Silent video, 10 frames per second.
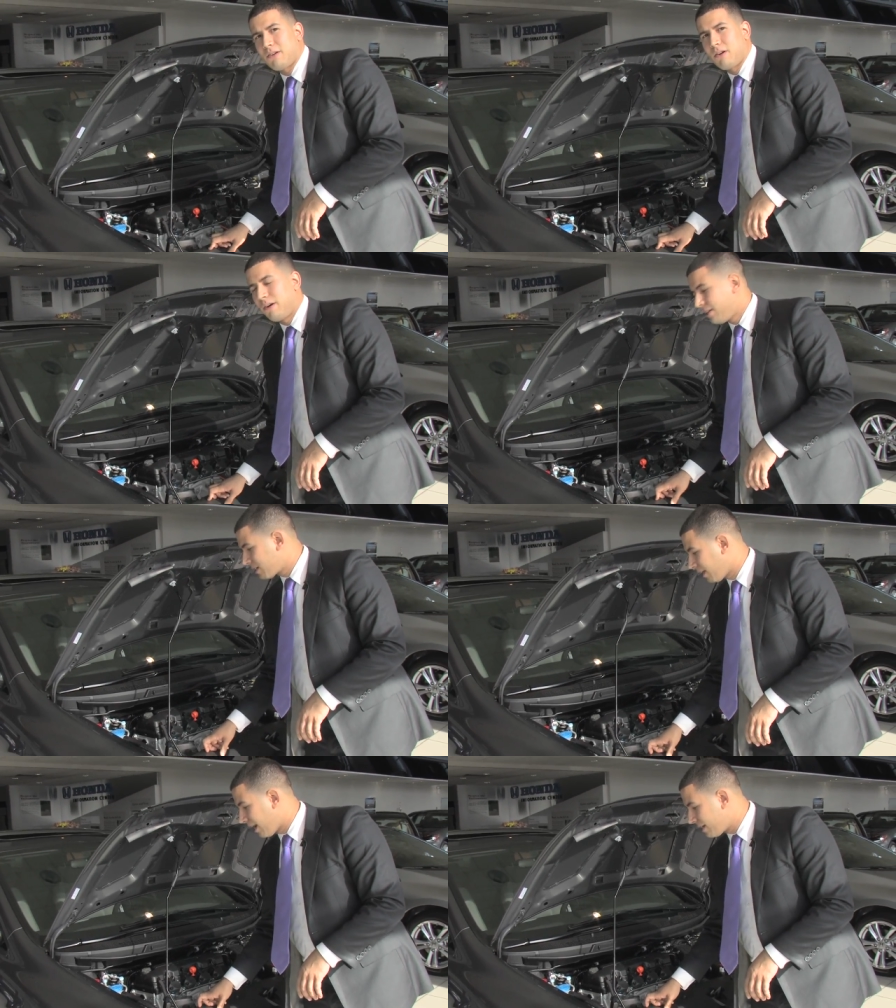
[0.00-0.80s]
a car in
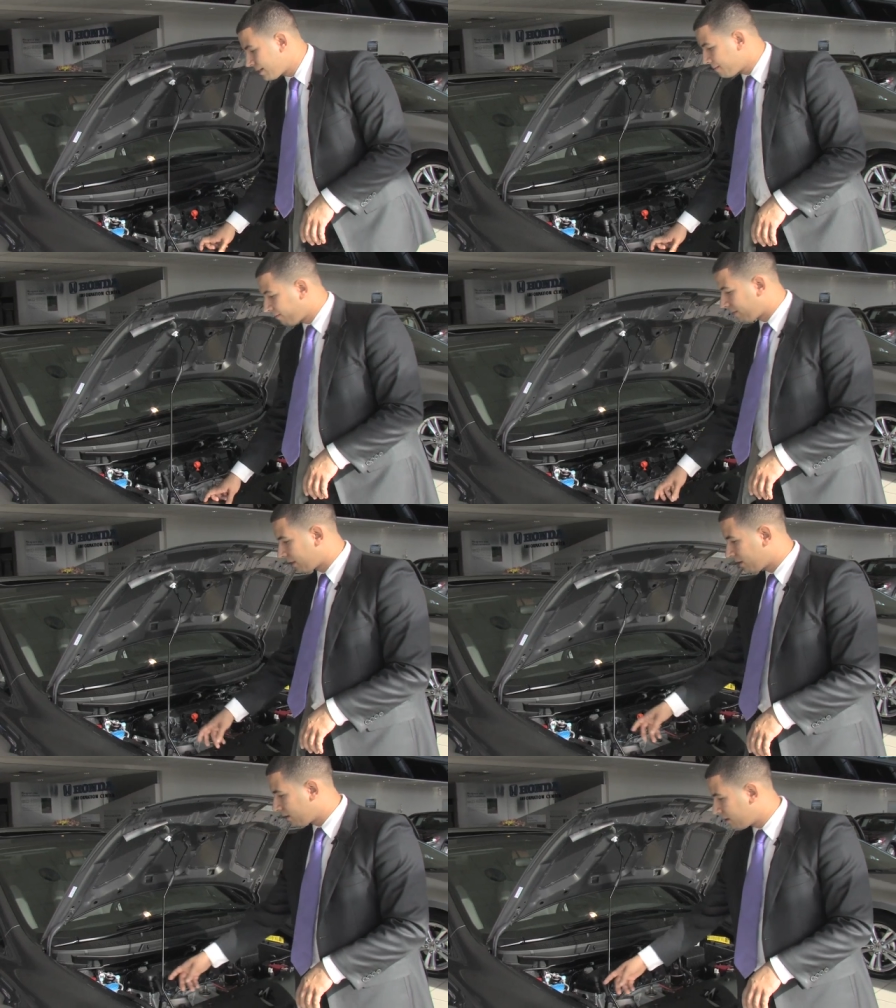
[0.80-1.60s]
this class.
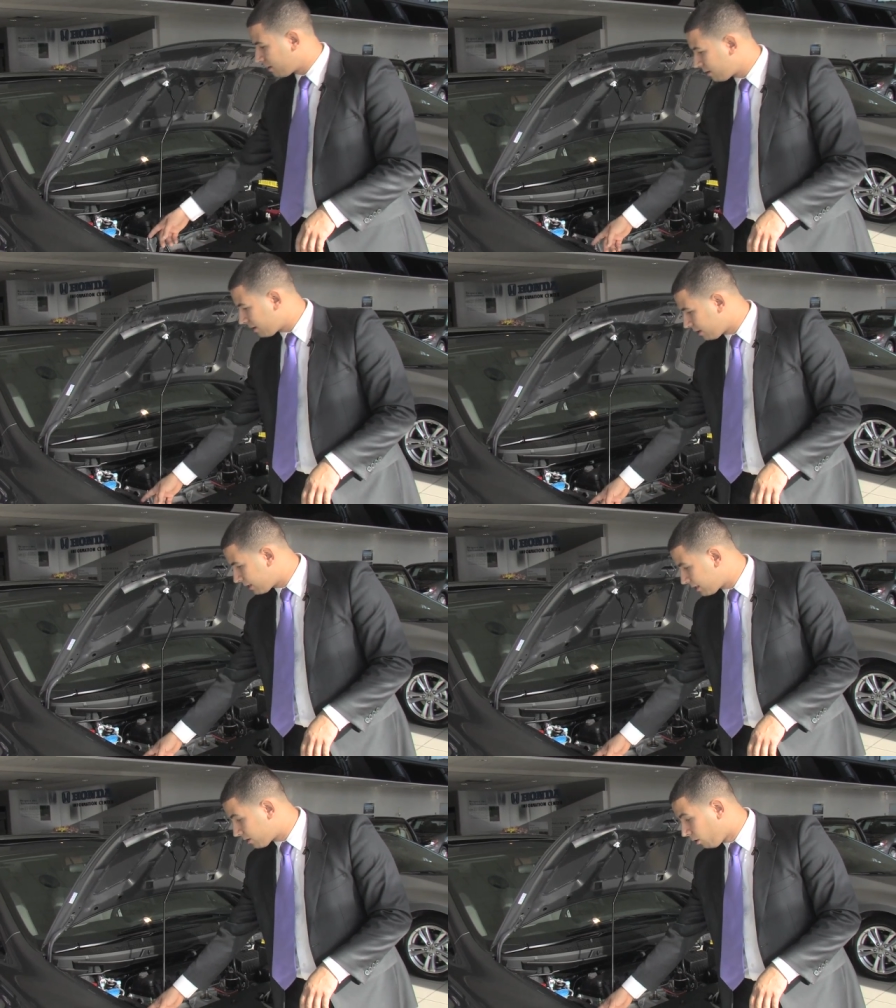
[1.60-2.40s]

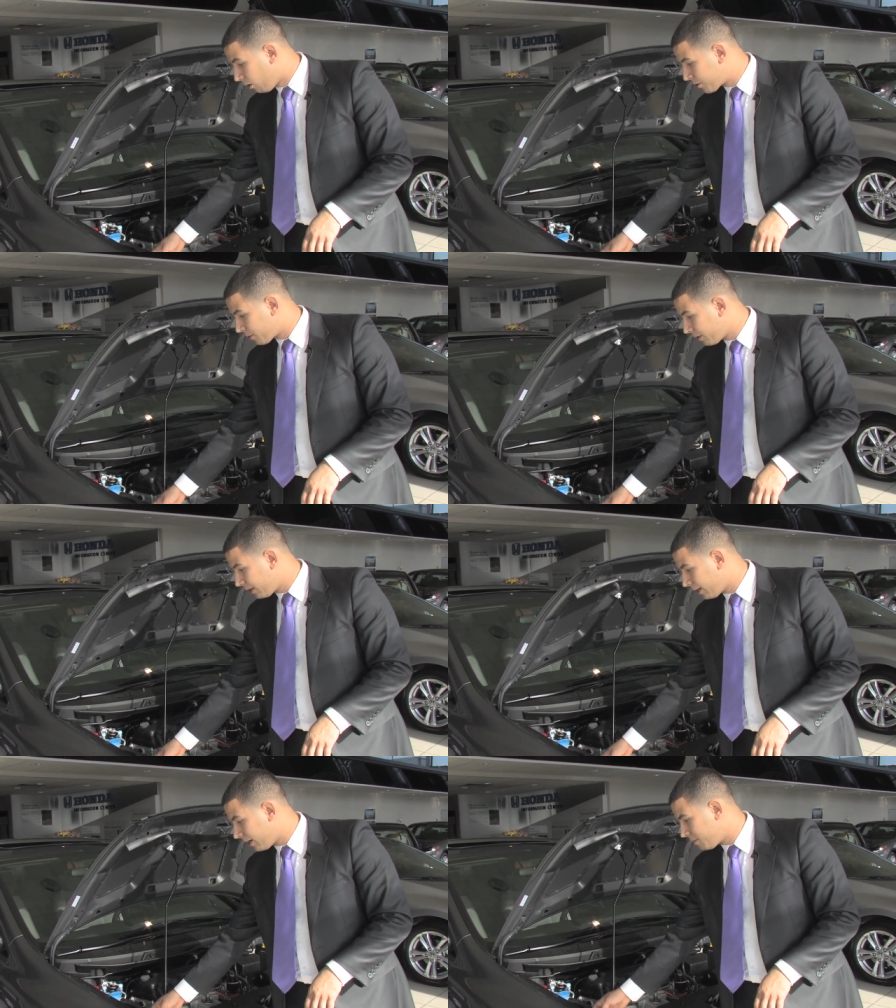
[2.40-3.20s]
This is also
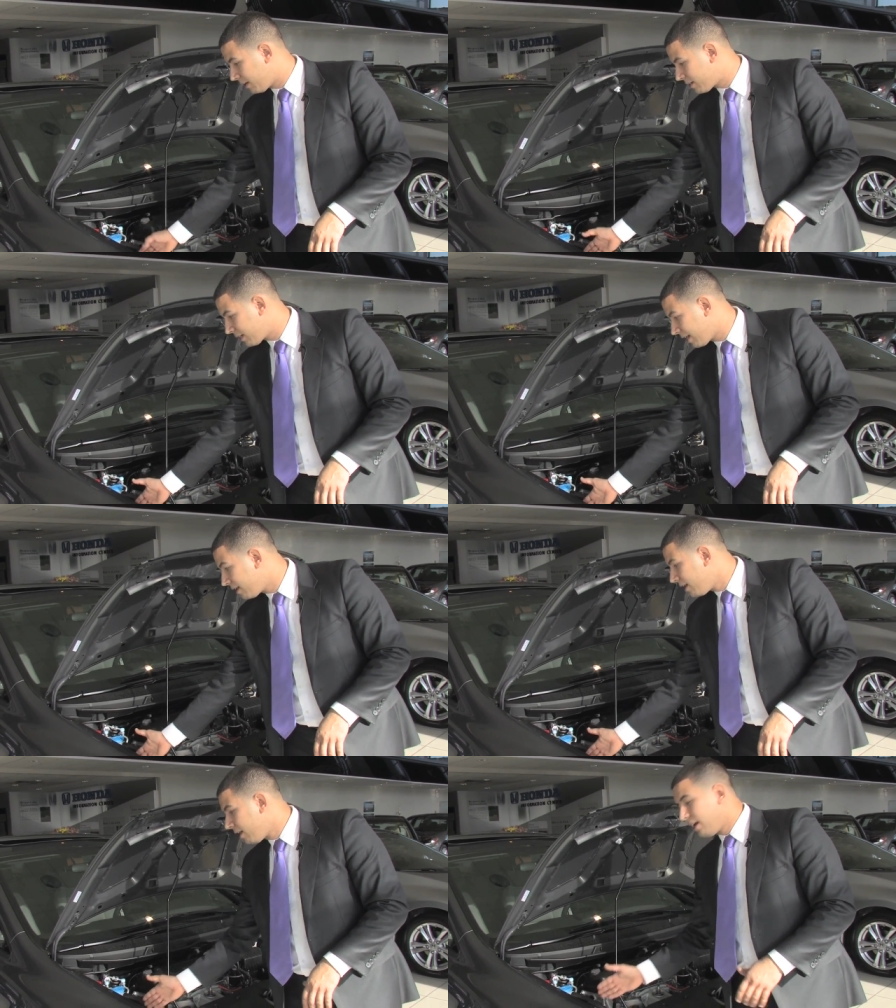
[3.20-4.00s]
really nice because,
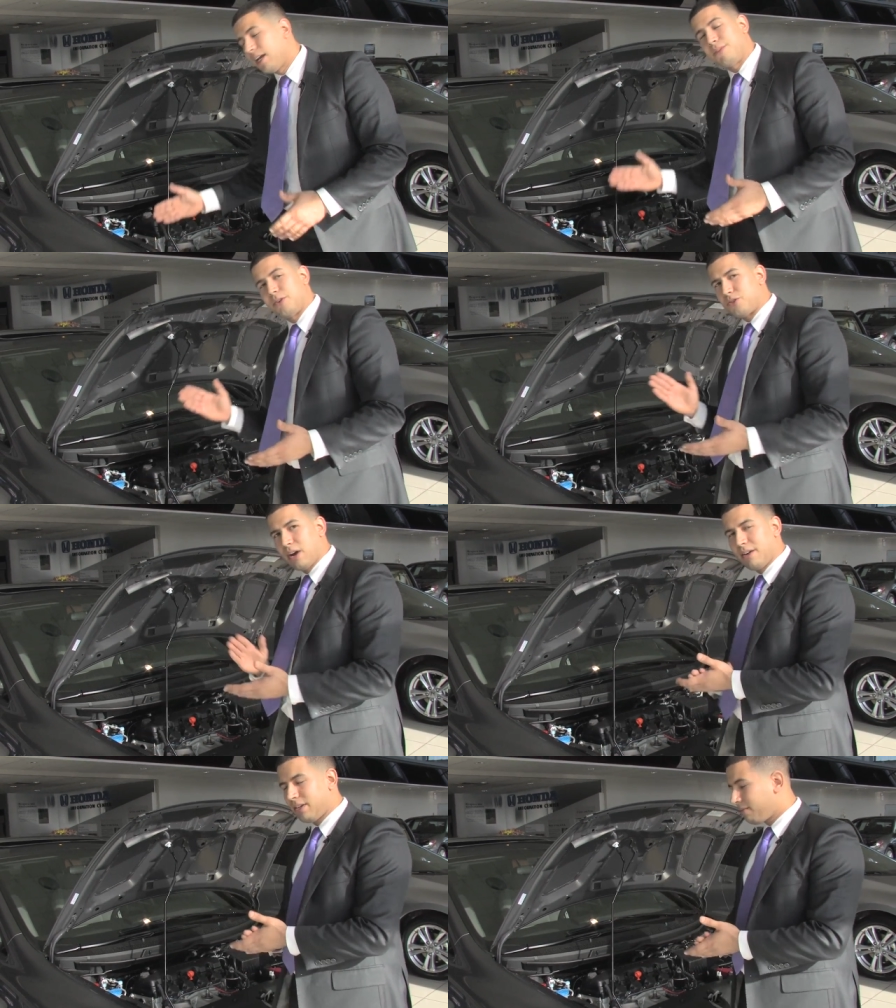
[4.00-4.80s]
again, if you're
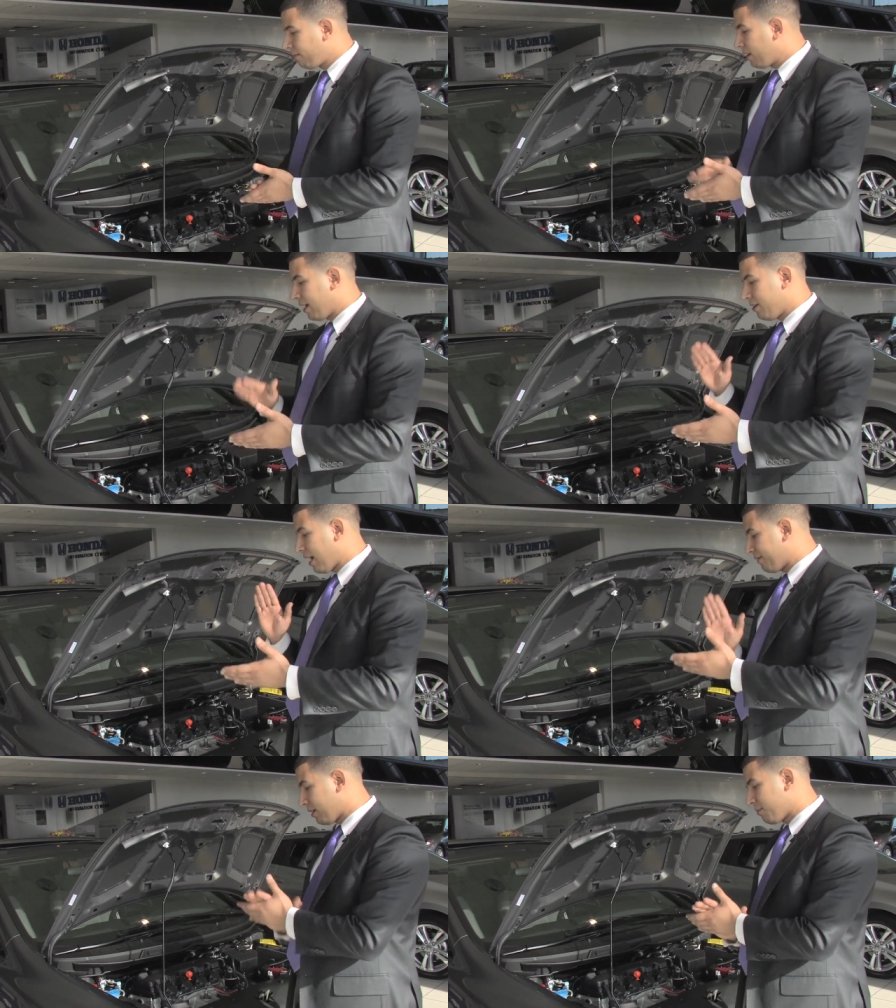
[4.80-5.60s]
driving and you
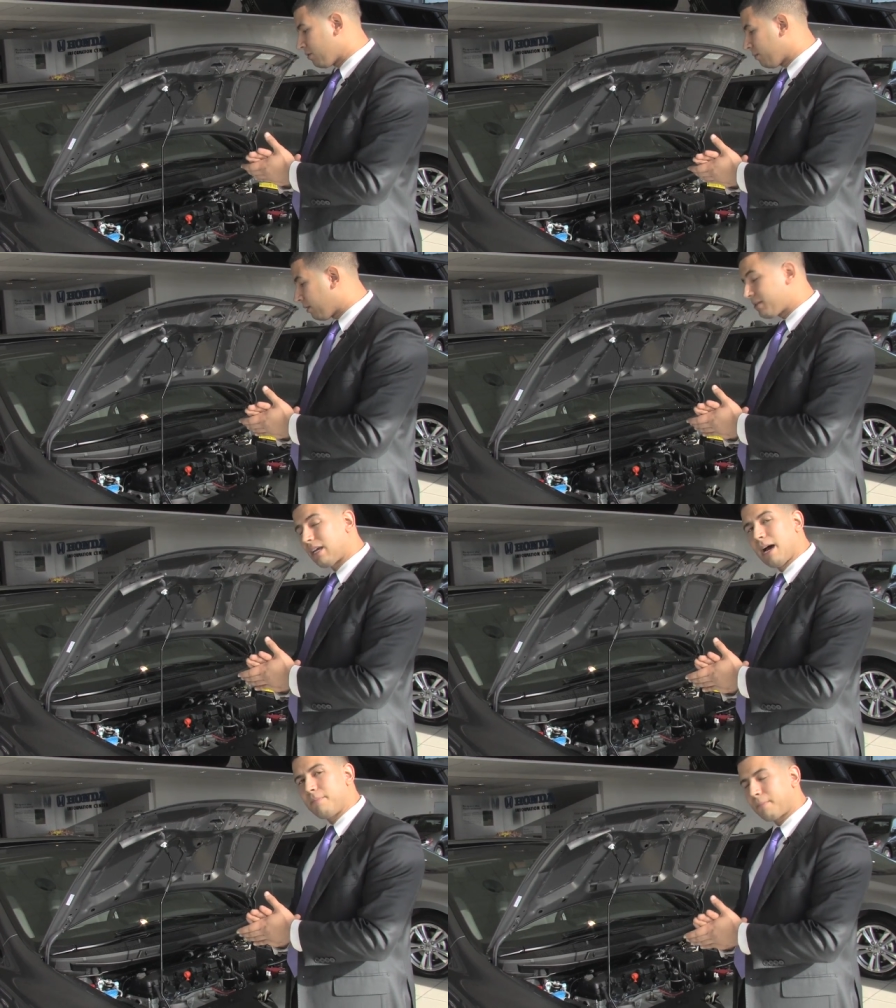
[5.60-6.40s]
have to come to an abrupt
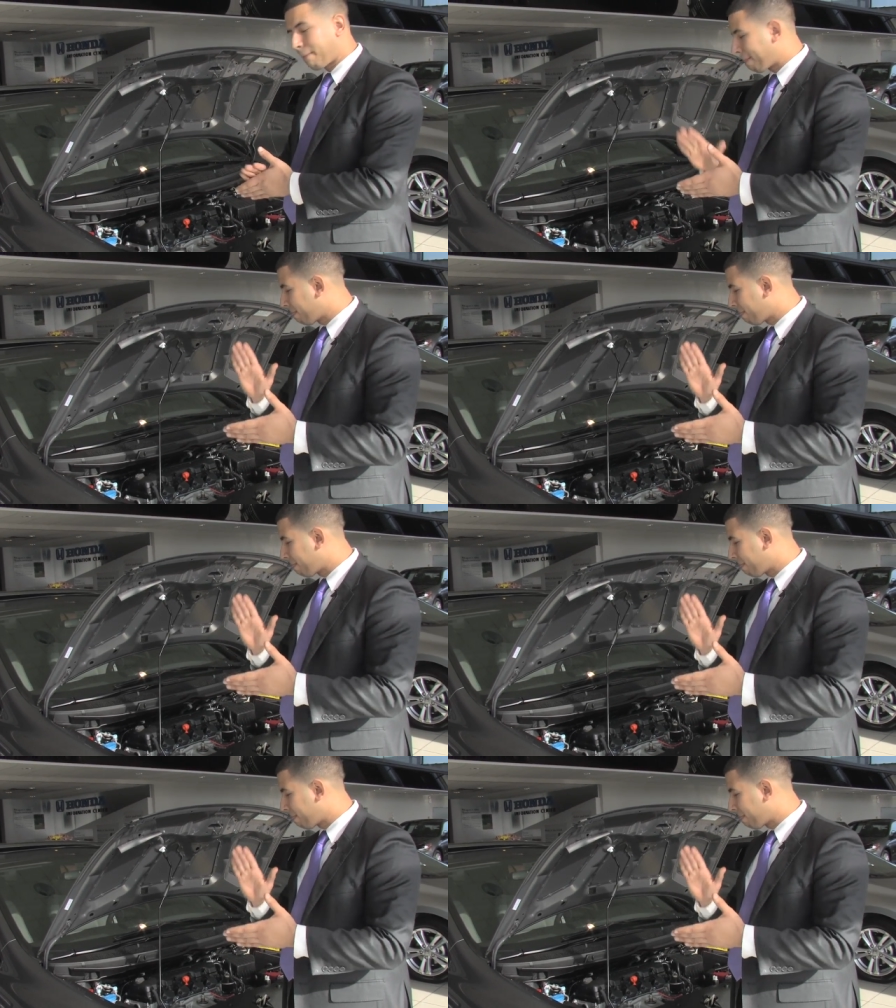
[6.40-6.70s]
stop,